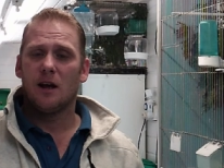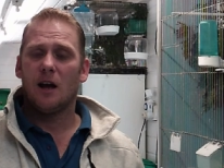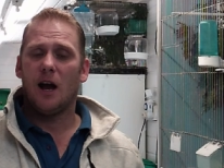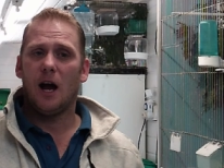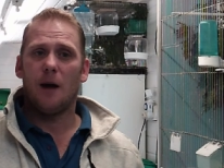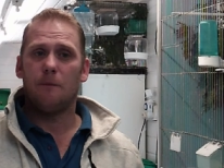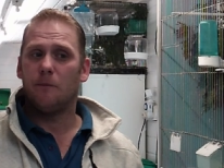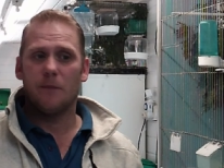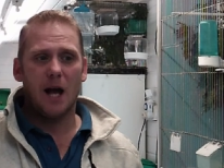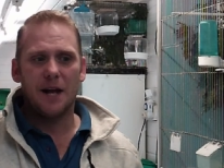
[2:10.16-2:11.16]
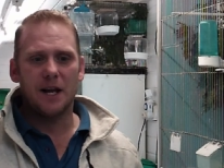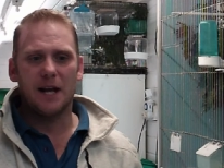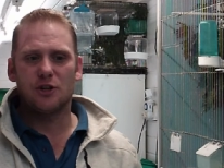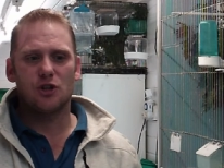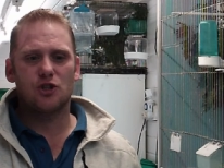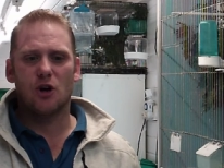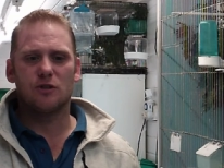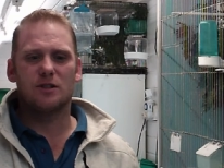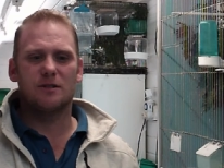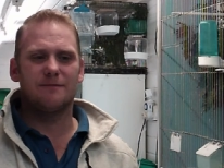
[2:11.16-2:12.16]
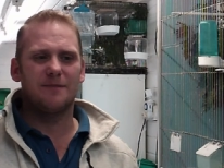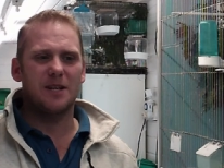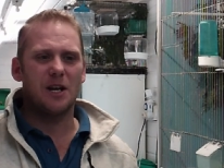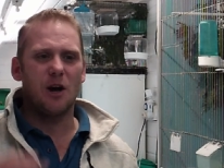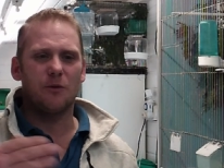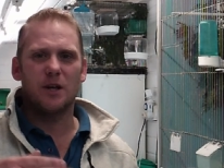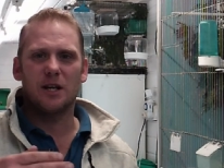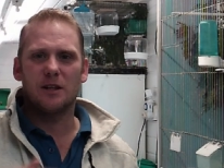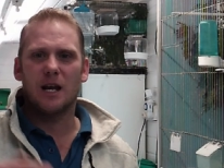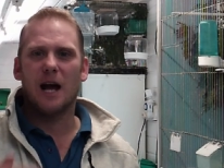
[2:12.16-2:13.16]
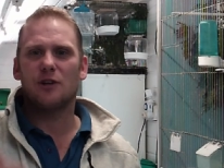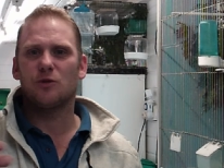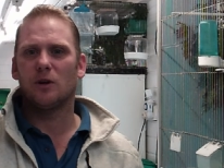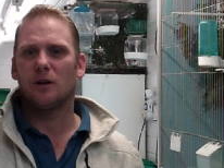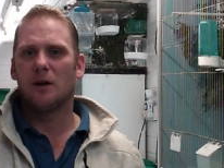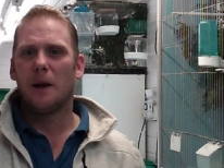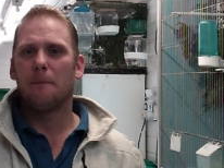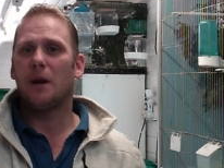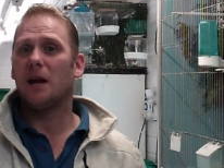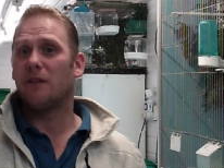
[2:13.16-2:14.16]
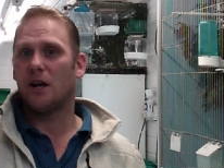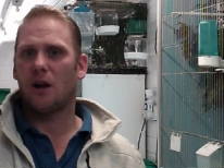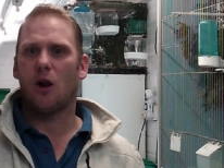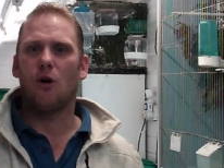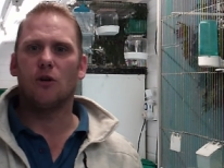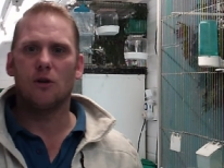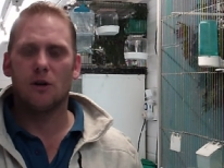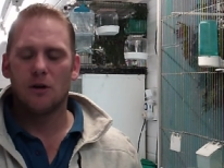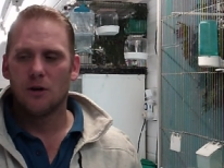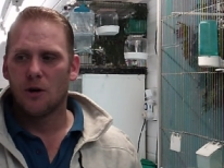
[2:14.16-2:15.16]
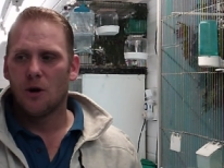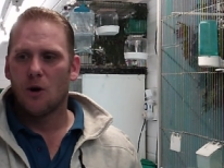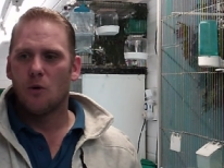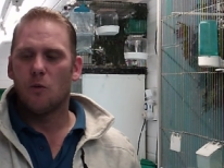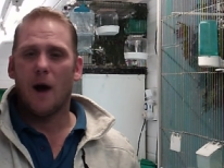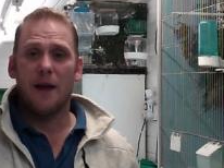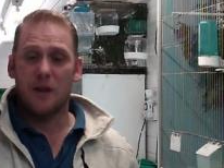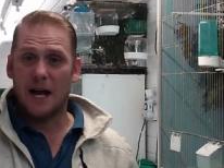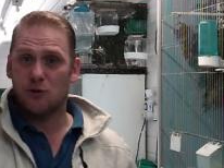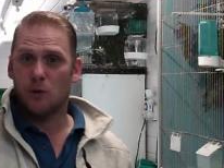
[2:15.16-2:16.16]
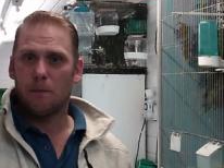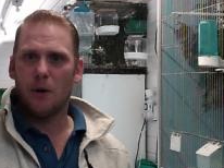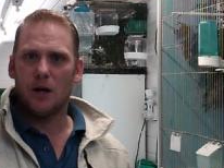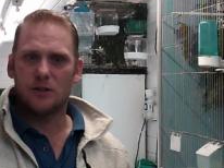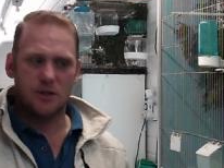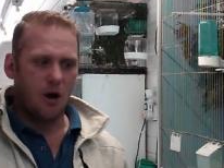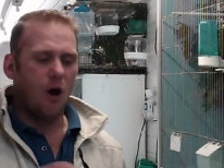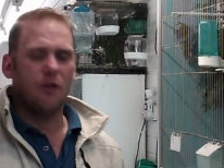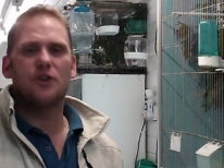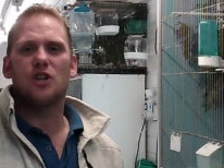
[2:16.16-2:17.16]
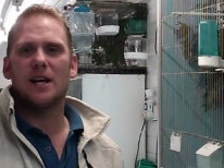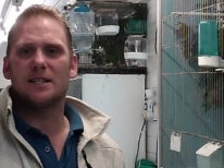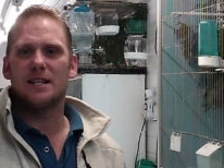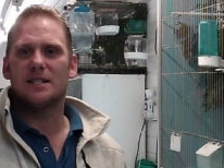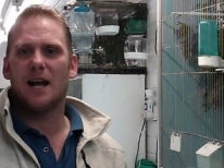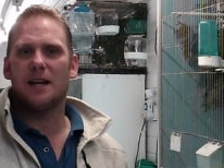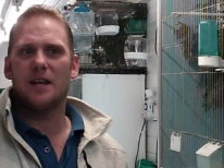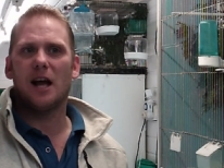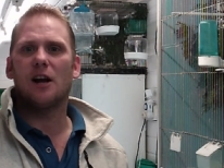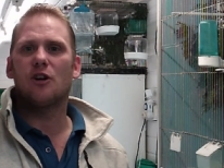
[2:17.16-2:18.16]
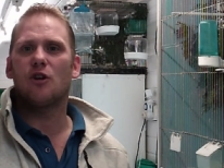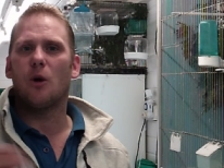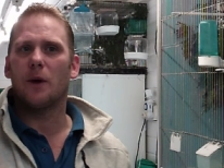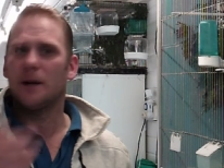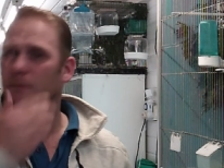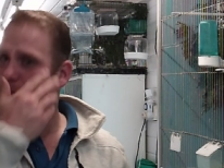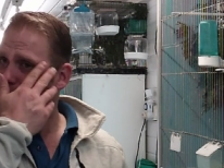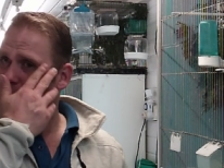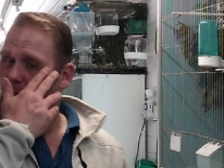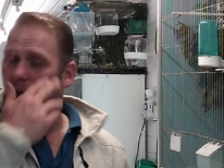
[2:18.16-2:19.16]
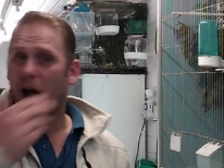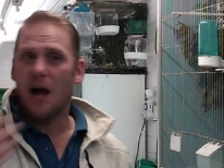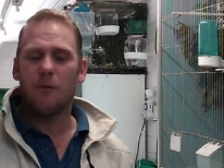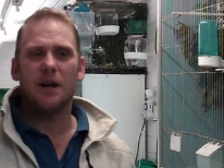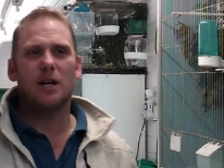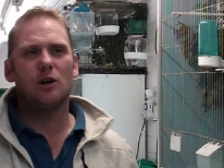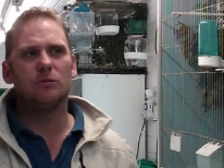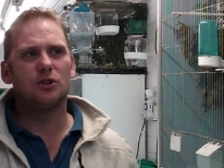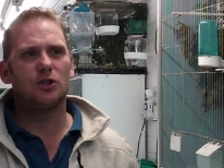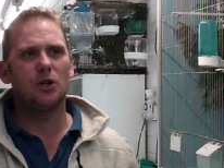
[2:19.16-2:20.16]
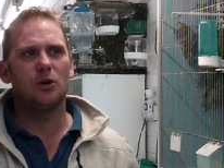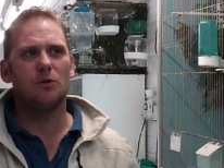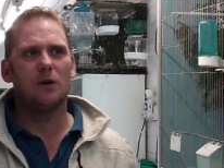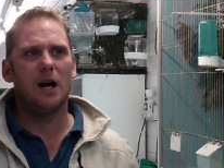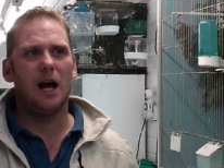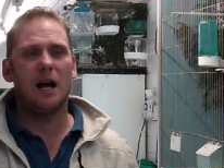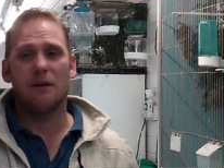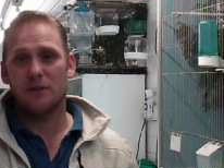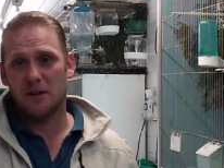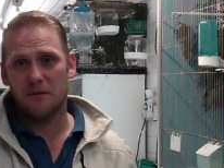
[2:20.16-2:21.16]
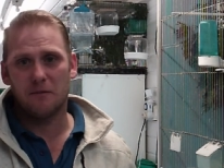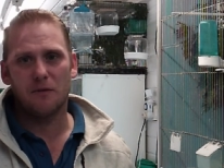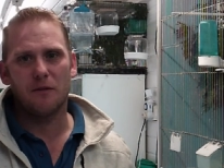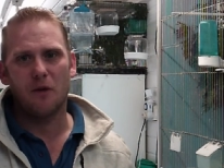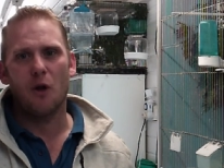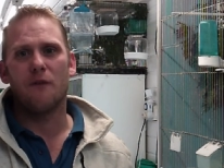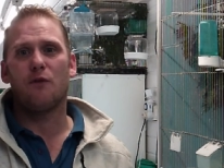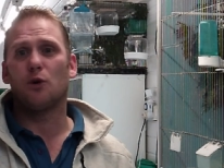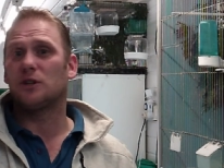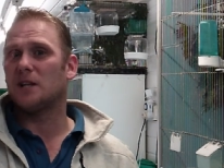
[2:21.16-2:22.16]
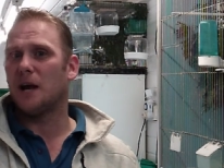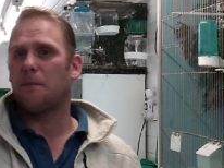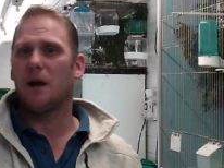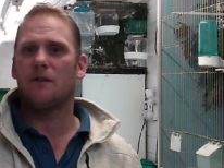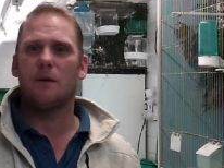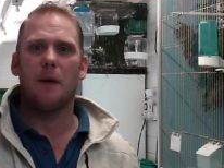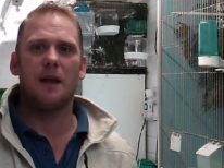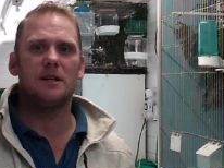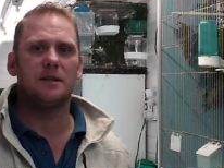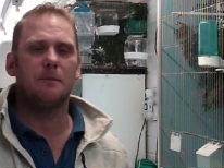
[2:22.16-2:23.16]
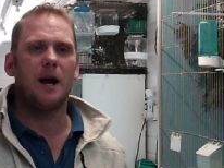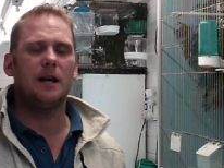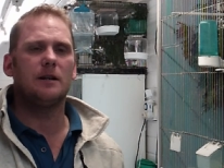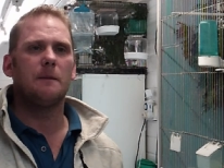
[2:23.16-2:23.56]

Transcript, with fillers: um, and it just shows you know the the actual period along where the actual birds or the chicks inside the egg are growing. And when it comes to, uh, on a 14 day period, bear this in mind,